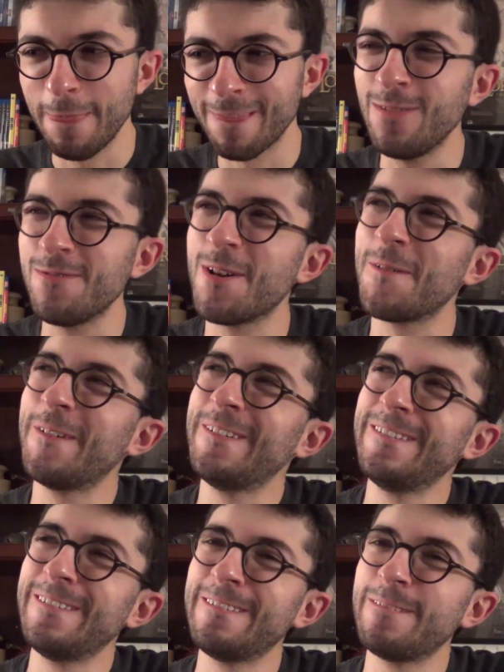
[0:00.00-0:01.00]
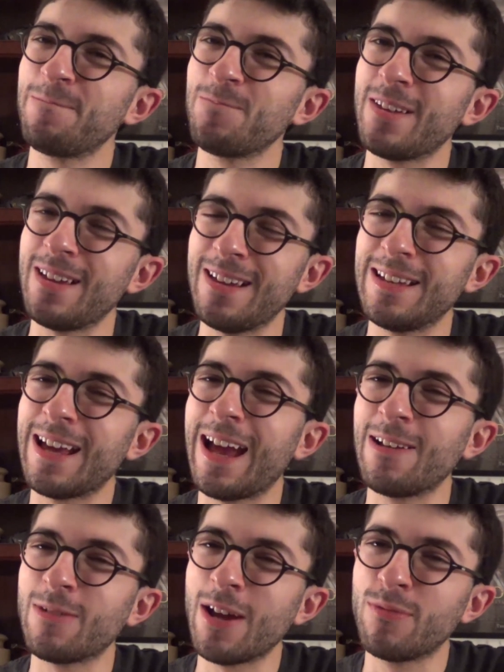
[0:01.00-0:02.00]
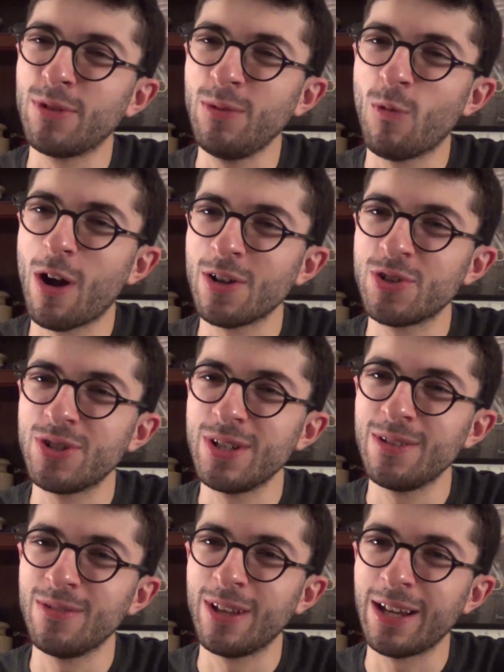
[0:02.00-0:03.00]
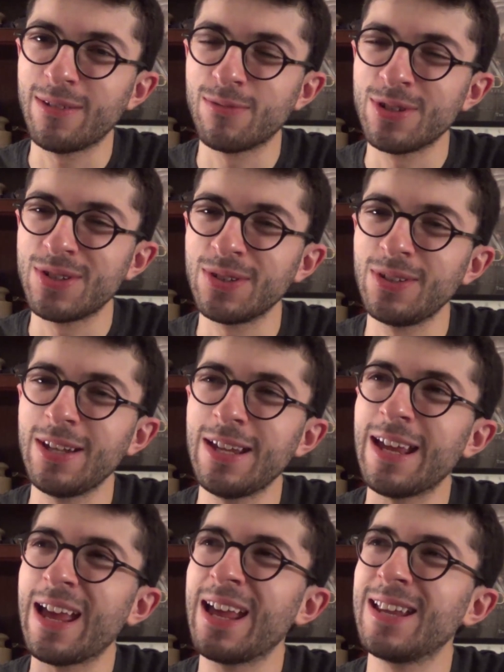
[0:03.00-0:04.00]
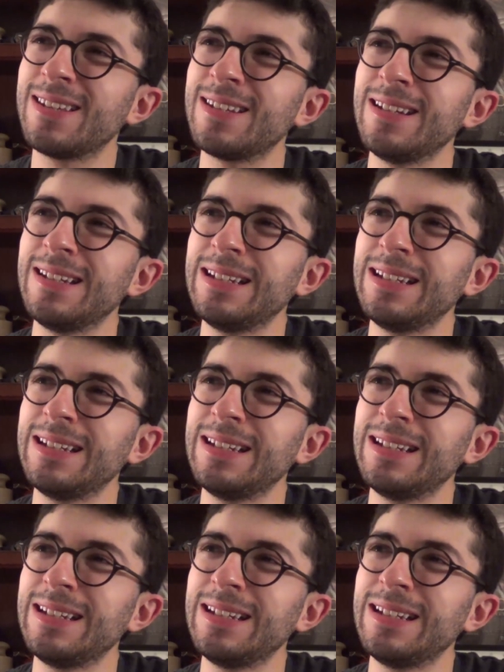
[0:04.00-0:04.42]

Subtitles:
Even though I rewatched it, like, recently, and